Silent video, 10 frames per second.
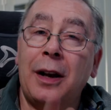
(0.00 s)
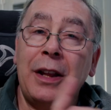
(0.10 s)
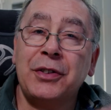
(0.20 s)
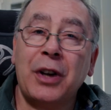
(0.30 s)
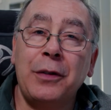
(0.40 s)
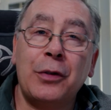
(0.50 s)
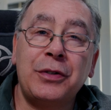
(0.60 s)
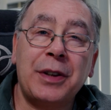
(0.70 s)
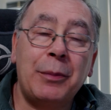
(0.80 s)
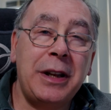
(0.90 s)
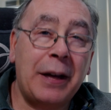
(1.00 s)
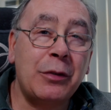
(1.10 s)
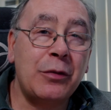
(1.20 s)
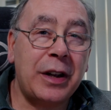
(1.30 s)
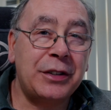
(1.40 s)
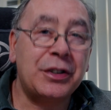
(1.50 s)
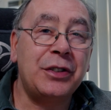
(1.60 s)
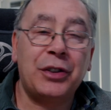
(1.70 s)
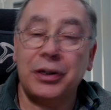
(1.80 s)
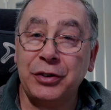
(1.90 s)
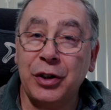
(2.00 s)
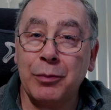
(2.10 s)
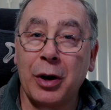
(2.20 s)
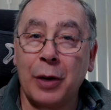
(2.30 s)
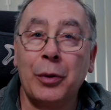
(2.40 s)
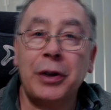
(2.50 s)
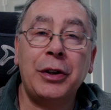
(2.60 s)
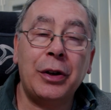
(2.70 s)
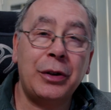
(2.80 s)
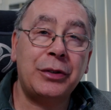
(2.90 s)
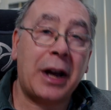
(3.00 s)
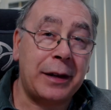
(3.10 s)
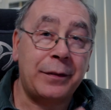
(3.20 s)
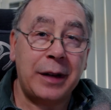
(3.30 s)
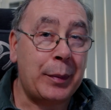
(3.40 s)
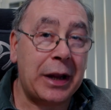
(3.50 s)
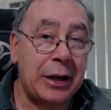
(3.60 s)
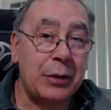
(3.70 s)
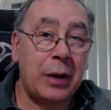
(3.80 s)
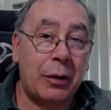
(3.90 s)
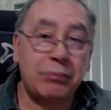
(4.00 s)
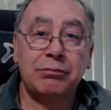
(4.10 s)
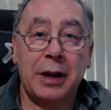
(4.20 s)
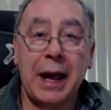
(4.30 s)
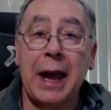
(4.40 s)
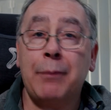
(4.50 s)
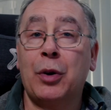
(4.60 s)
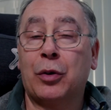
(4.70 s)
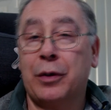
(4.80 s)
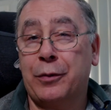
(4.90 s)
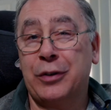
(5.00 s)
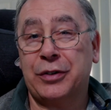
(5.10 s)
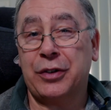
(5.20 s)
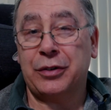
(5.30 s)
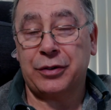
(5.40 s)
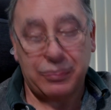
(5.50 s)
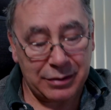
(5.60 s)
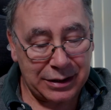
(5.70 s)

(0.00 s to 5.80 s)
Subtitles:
Let's go through some of the other reasons that you might want to use a VPN as well. Ad blocker, for instance.